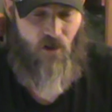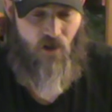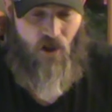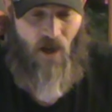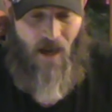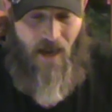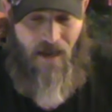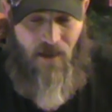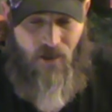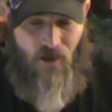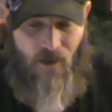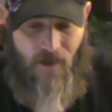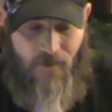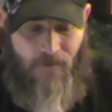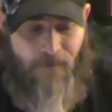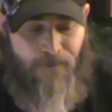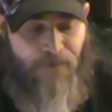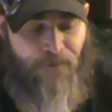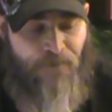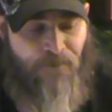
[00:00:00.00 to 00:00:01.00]
changing.
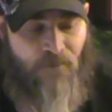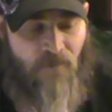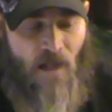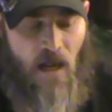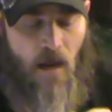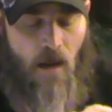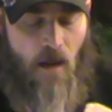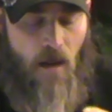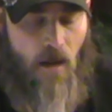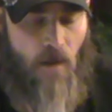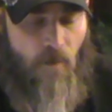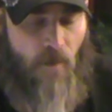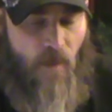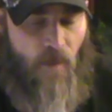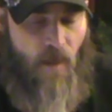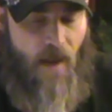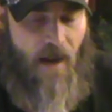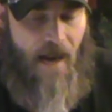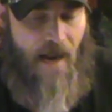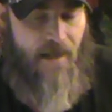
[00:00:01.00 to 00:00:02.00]
The
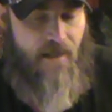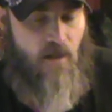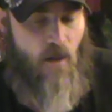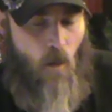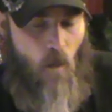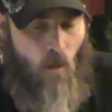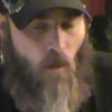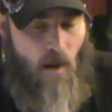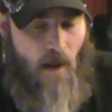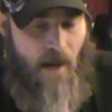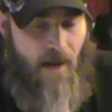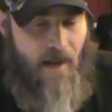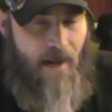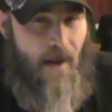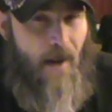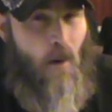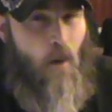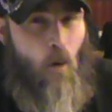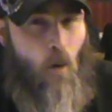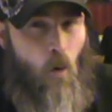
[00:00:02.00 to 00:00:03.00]
thing I don't like, and
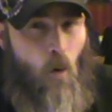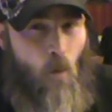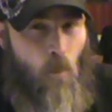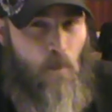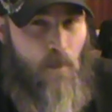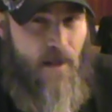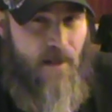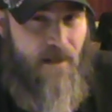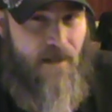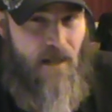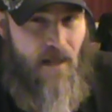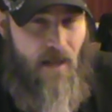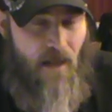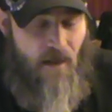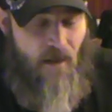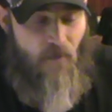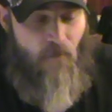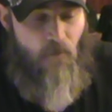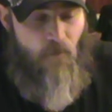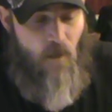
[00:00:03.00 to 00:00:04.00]
I hope to see
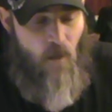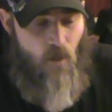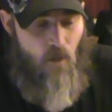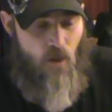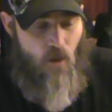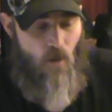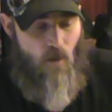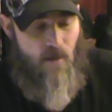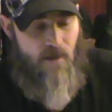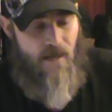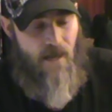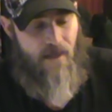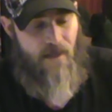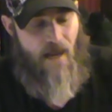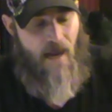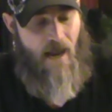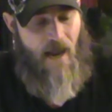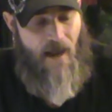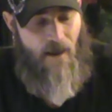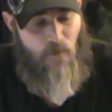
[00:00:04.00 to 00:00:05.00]
in the future, is that
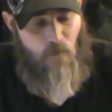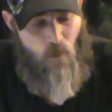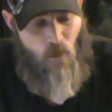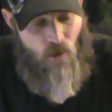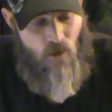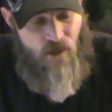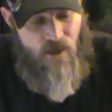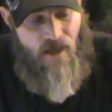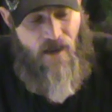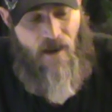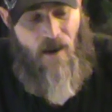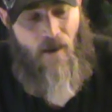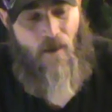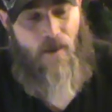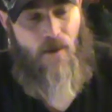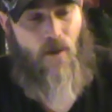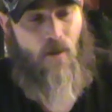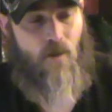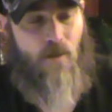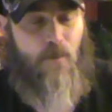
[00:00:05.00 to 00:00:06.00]
they have more
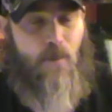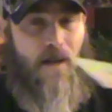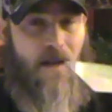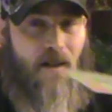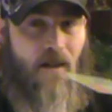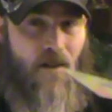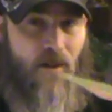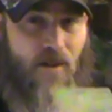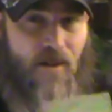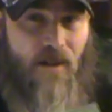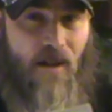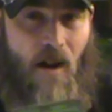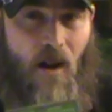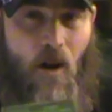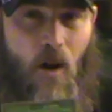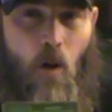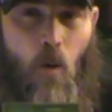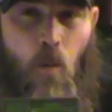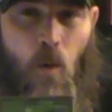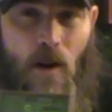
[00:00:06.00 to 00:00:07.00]
scenarios because
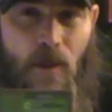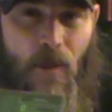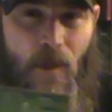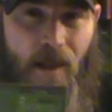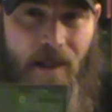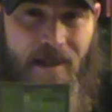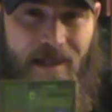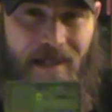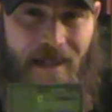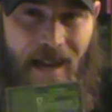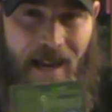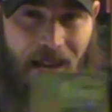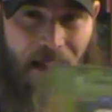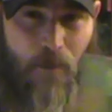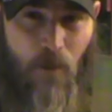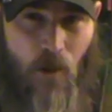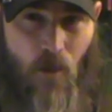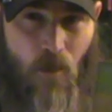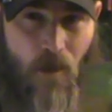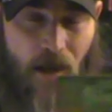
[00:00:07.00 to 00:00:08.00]
with this
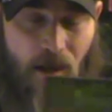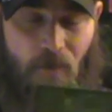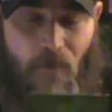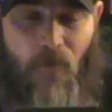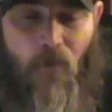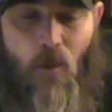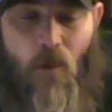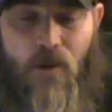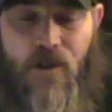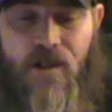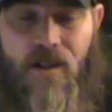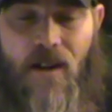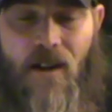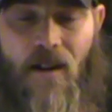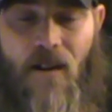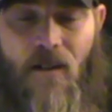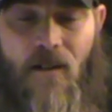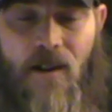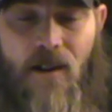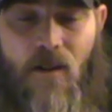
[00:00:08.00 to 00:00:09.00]
game, you get four
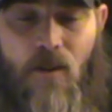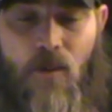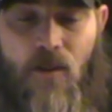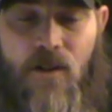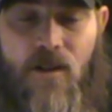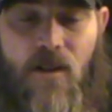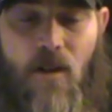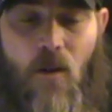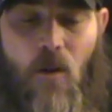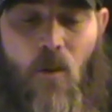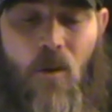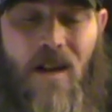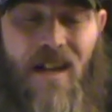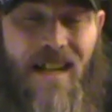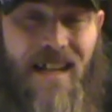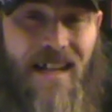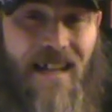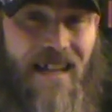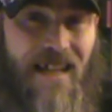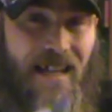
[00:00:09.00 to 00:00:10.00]
scenarios. So
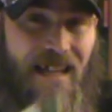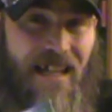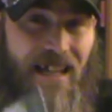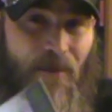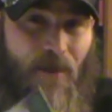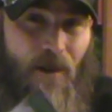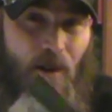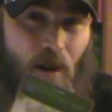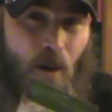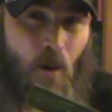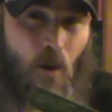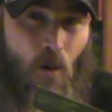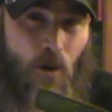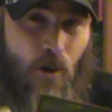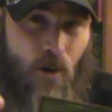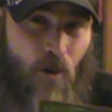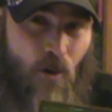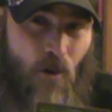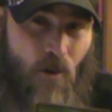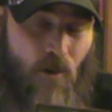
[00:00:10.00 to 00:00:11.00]
even though
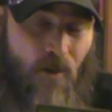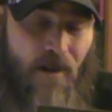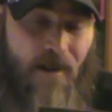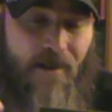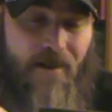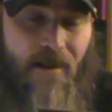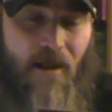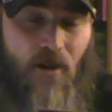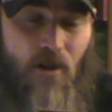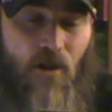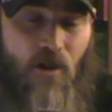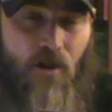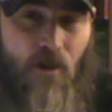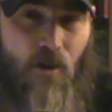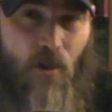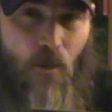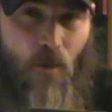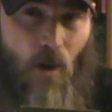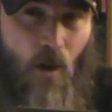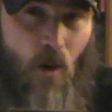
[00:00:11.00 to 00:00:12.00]
your
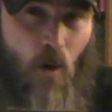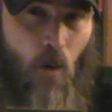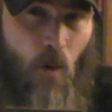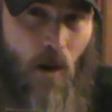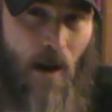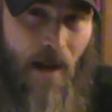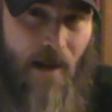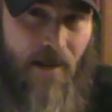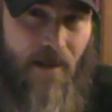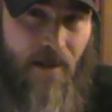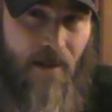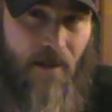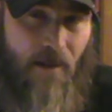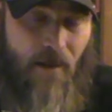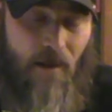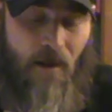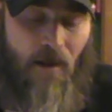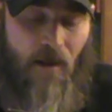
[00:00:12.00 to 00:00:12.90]
decisions, your quests,